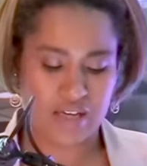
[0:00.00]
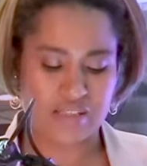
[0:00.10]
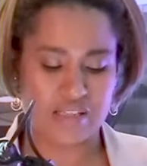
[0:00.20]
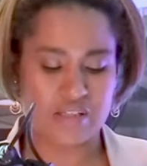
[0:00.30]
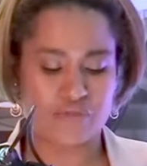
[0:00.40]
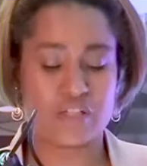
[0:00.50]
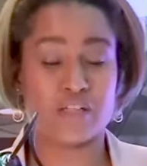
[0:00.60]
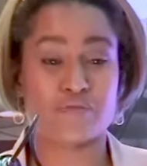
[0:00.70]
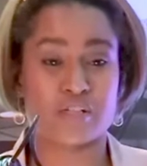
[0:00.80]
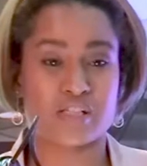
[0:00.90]
can deliver
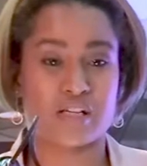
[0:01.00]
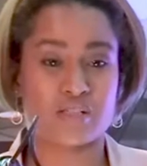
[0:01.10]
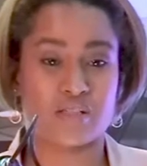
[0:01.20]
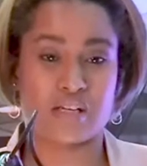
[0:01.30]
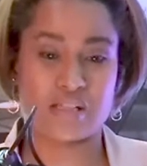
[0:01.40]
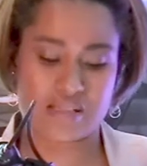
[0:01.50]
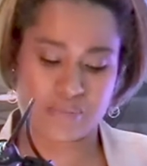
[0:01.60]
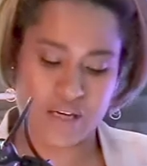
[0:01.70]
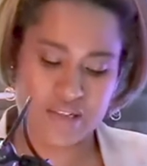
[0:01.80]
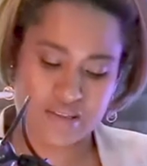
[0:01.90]
infrastructure that is
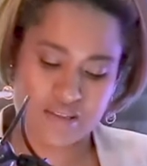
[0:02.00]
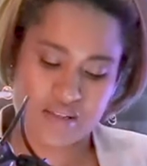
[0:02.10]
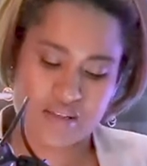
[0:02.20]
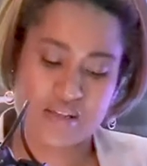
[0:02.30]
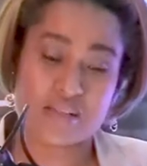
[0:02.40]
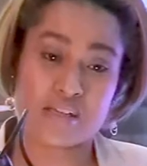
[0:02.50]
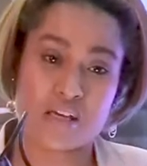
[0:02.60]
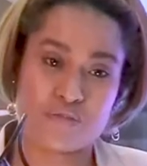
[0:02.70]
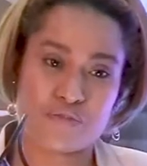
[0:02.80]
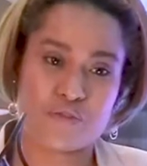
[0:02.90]
smart,
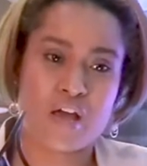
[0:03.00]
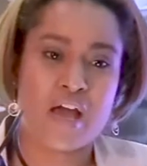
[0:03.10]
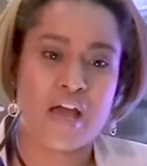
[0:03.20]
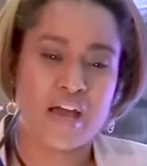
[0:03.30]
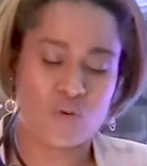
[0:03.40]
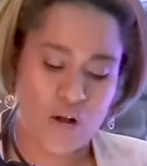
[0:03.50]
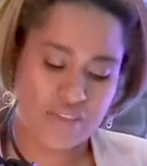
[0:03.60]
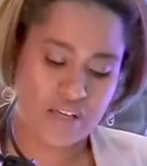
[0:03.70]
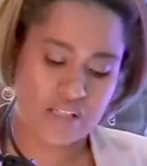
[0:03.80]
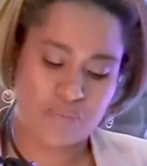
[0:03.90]
safe, and
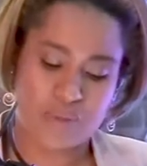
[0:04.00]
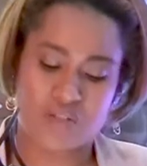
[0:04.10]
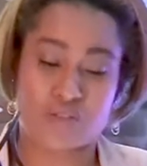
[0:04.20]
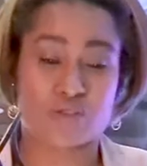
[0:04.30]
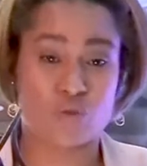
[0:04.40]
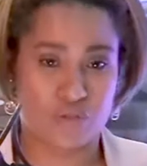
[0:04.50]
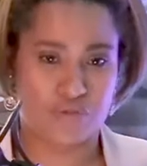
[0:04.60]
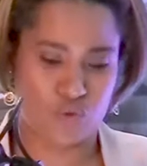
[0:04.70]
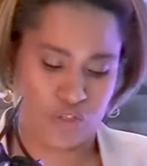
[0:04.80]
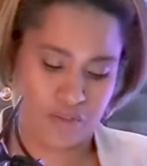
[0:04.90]
one that speaks to the
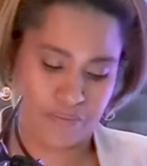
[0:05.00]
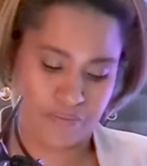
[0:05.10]
future.